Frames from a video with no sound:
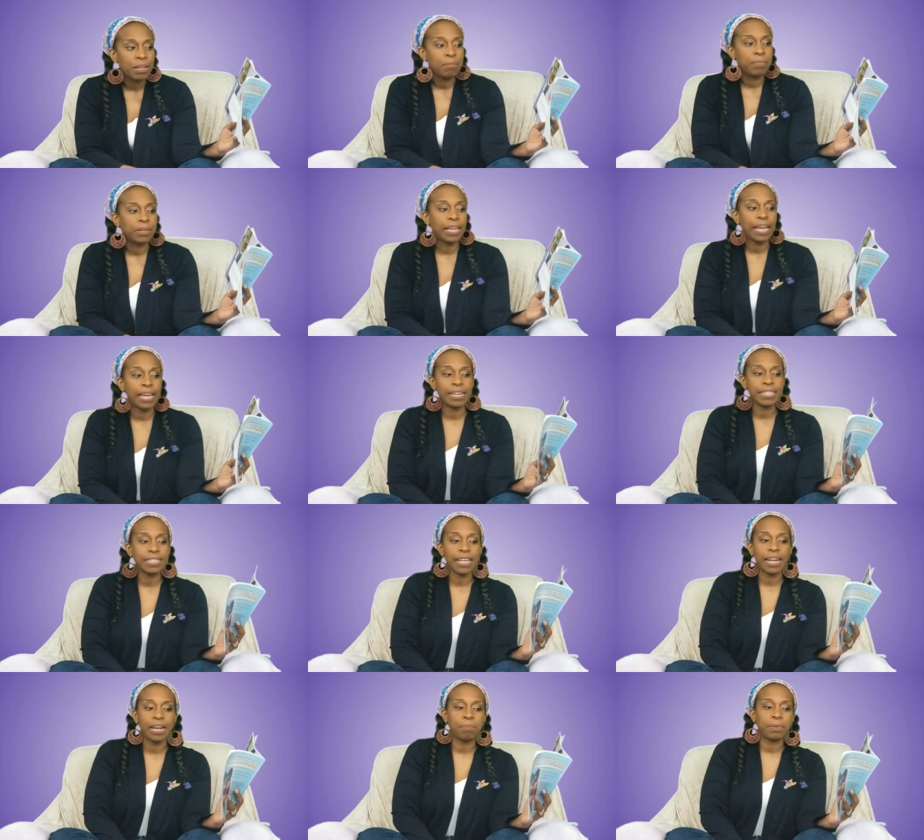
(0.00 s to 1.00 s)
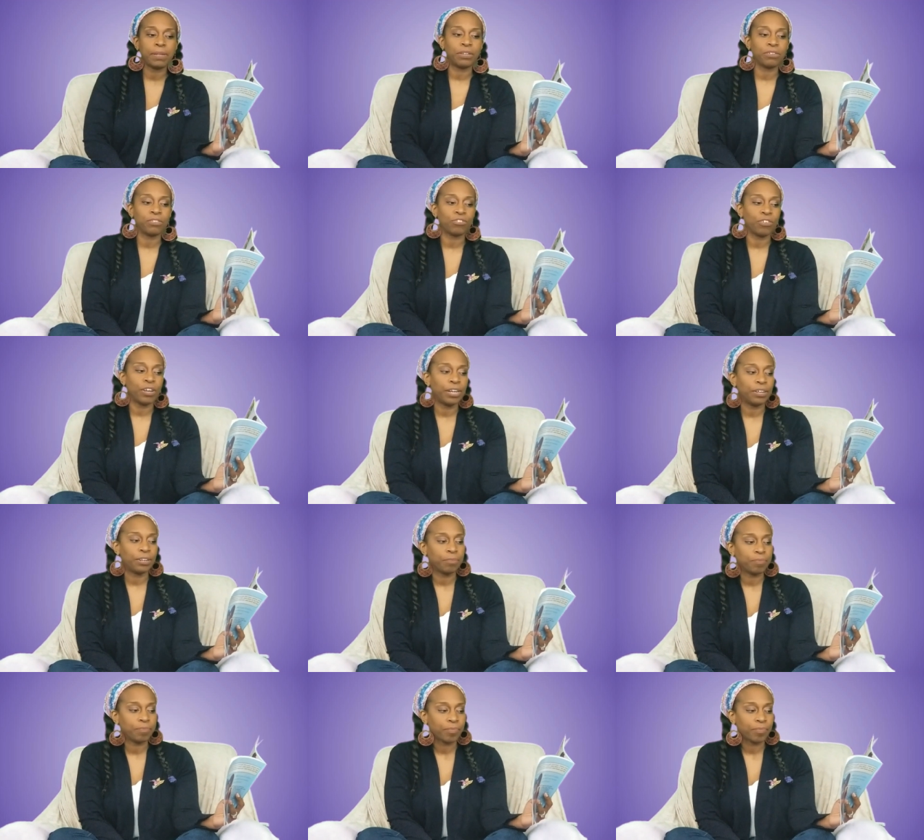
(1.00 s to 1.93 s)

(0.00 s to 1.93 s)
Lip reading: Makeda sat up a little straighter.